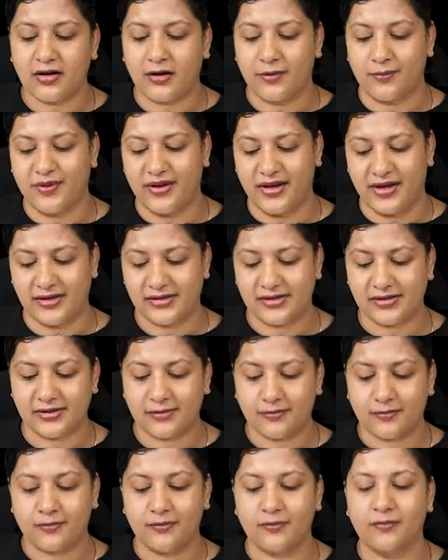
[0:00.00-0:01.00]
turbinates.
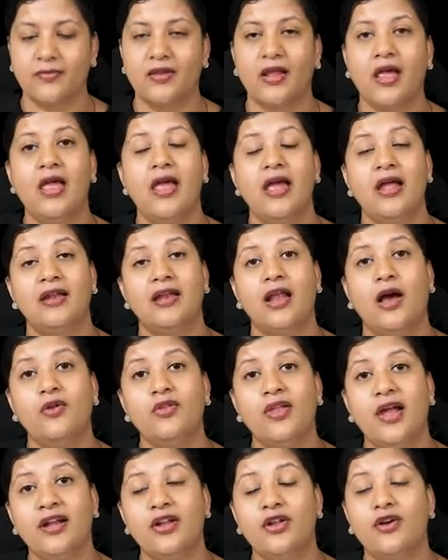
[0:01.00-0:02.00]
Now
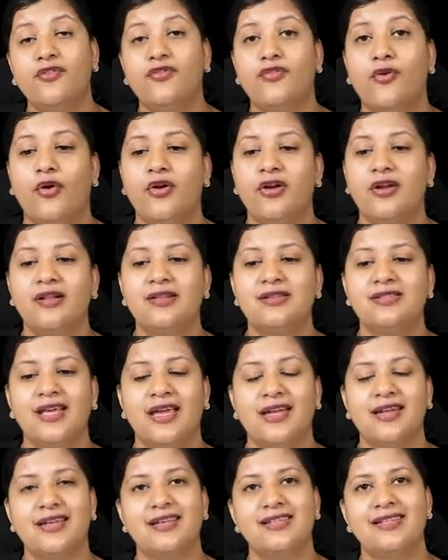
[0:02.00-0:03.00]
that your frontal
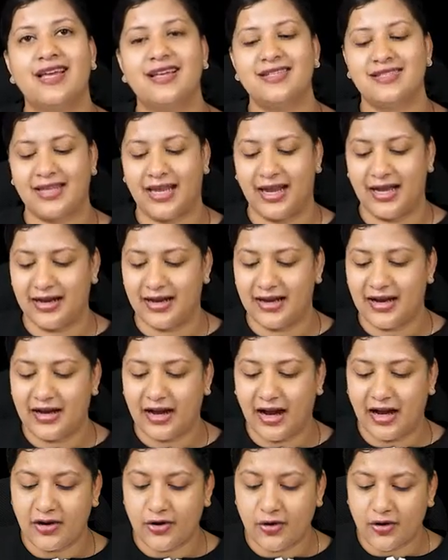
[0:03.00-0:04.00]
sinus has ended
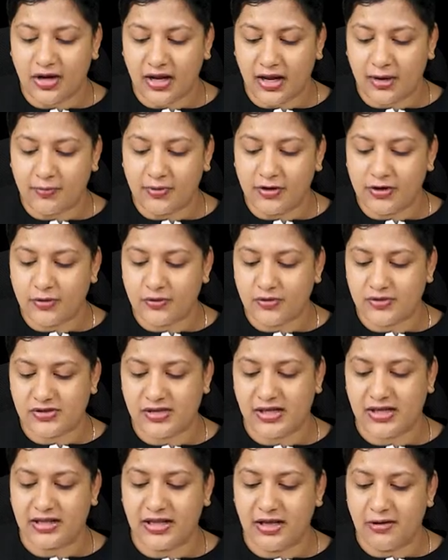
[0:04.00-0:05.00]
and you are able to
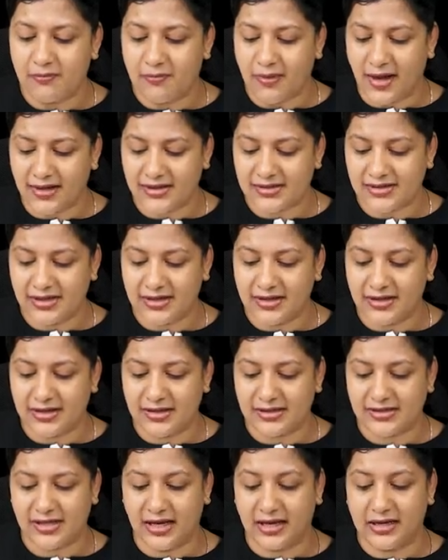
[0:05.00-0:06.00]
see the
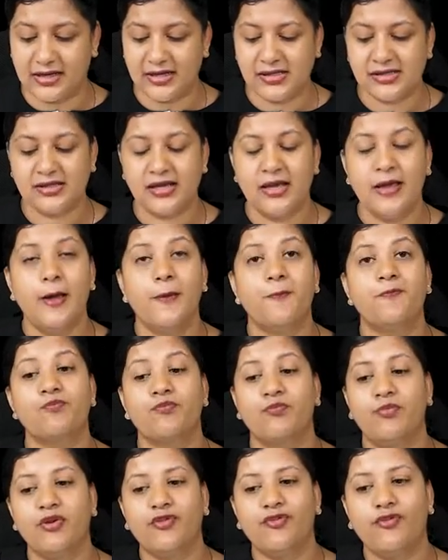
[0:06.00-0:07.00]
maxillary sinus,
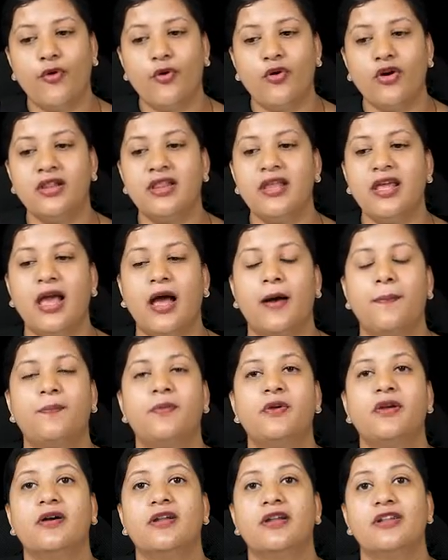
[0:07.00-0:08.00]
before the
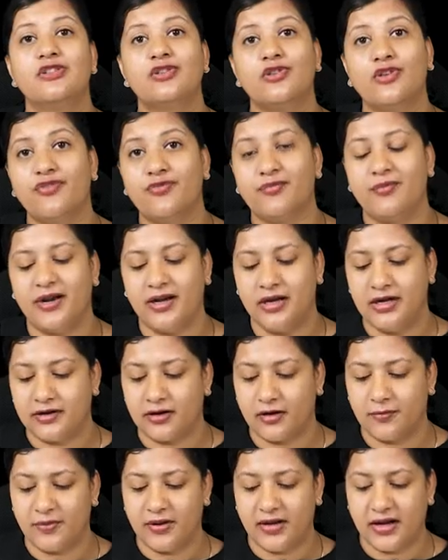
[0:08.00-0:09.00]
appearance of middle
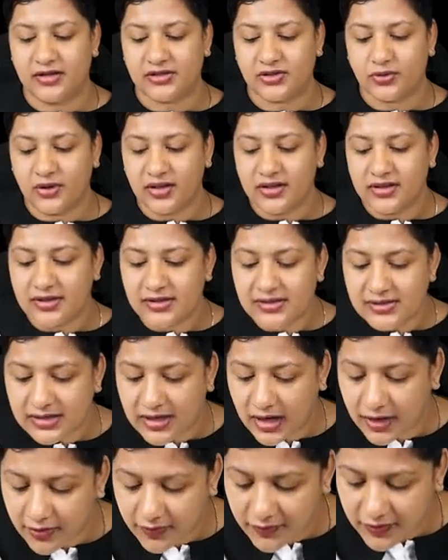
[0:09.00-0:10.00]
turbinate. So in this
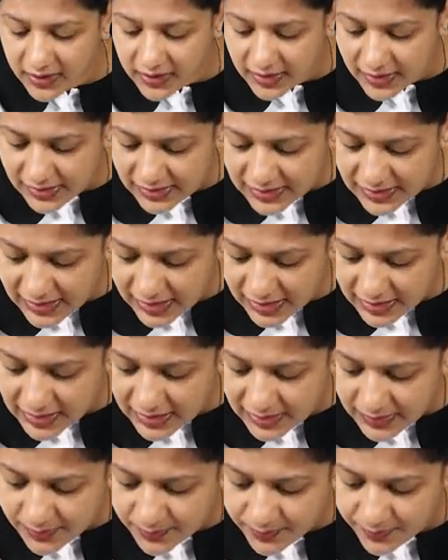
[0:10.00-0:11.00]
cut we can see
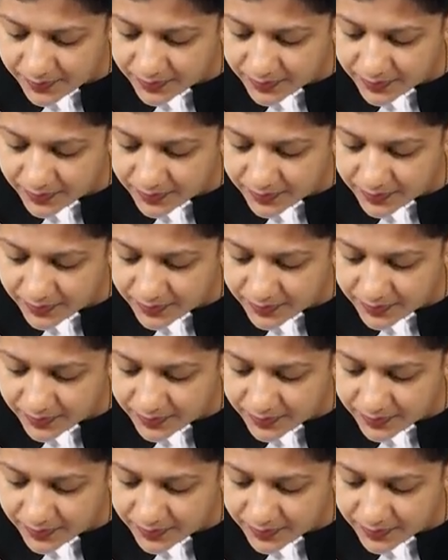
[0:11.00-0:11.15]
the